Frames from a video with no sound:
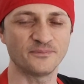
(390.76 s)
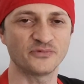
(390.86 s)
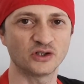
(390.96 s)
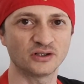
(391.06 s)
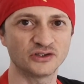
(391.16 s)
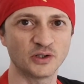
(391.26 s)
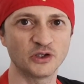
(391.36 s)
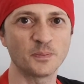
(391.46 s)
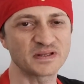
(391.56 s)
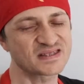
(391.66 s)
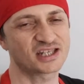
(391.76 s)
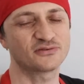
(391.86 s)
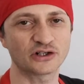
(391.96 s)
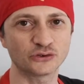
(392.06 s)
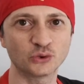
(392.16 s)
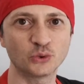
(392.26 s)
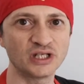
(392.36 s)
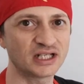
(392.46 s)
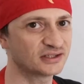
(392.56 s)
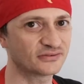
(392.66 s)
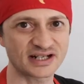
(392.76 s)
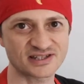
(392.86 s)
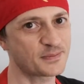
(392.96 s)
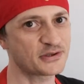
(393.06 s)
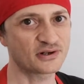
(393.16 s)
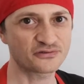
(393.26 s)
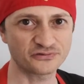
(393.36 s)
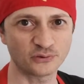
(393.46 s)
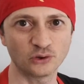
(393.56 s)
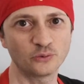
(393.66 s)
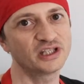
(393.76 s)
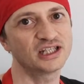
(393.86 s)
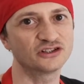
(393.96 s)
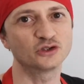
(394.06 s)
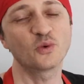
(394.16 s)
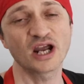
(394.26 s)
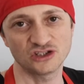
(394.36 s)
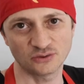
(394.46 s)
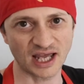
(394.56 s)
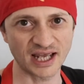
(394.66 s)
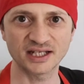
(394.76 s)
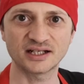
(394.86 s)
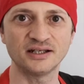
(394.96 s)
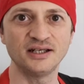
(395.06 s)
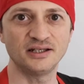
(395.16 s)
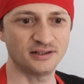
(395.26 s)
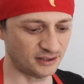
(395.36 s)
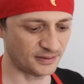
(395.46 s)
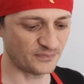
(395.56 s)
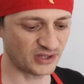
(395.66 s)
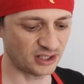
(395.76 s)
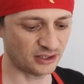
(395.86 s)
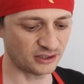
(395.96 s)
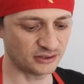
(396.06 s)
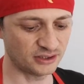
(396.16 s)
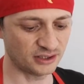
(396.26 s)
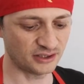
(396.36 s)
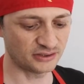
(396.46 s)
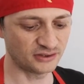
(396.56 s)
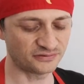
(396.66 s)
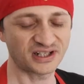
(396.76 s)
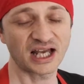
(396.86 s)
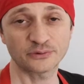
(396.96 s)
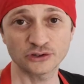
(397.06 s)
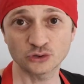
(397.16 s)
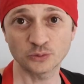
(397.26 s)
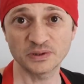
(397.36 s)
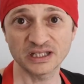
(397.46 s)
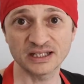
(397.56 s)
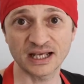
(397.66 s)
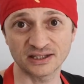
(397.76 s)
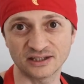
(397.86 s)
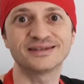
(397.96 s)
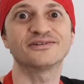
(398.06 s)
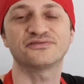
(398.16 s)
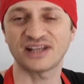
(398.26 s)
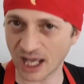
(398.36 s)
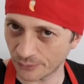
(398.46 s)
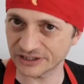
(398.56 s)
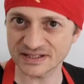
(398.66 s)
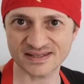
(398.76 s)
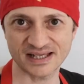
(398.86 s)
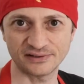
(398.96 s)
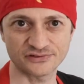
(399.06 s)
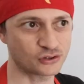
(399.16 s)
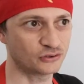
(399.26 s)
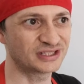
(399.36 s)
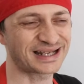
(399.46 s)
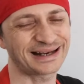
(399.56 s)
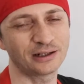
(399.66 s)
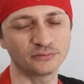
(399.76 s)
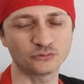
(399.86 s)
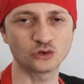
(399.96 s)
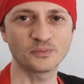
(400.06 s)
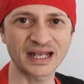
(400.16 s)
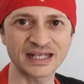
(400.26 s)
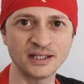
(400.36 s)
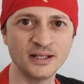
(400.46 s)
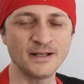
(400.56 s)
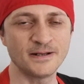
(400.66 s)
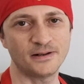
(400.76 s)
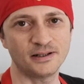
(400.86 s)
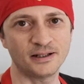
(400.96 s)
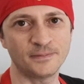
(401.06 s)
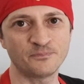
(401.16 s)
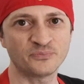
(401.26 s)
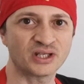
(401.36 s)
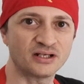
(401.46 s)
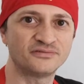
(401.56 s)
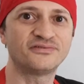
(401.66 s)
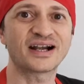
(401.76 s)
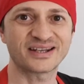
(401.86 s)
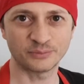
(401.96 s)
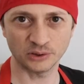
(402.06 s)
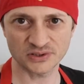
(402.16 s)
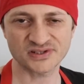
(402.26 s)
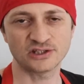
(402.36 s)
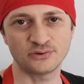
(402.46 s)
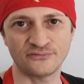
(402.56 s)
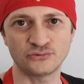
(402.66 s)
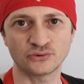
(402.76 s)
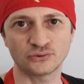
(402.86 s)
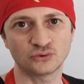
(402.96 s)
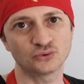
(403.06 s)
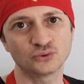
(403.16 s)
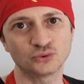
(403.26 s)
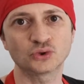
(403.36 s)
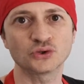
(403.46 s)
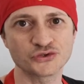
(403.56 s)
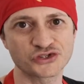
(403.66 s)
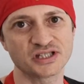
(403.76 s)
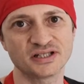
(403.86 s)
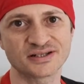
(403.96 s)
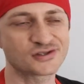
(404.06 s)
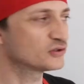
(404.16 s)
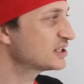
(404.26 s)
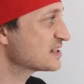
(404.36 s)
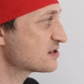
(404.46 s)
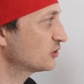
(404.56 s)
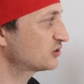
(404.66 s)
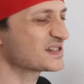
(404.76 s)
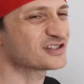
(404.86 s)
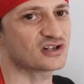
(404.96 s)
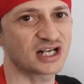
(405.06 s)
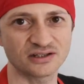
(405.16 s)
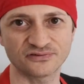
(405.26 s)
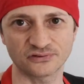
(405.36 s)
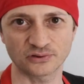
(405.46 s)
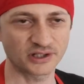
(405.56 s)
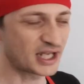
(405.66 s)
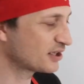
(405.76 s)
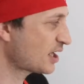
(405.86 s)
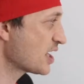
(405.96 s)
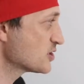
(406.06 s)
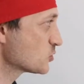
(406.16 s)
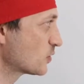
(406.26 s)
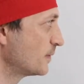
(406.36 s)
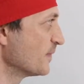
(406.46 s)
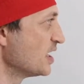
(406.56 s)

the pizza you are doing, the recipe you are following, the way you like the flour to be, and the flour itself. So there are too many variables that you have to consider, so there is not a straightforward answer.